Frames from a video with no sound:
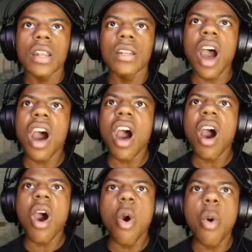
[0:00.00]

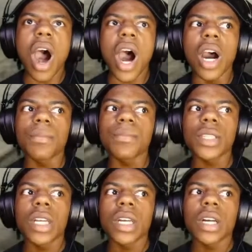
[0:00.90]
No!
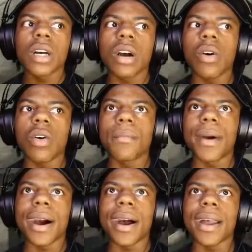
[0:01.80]
Oh
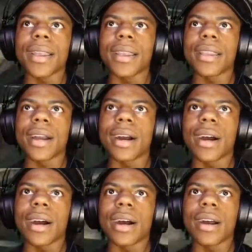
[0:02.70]
my over hose
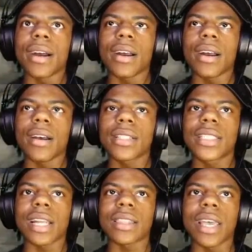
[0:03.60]
up your nose.
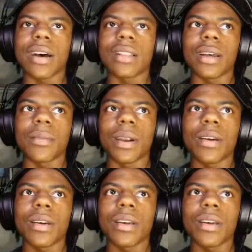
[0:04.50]
Shut the hell up, bro.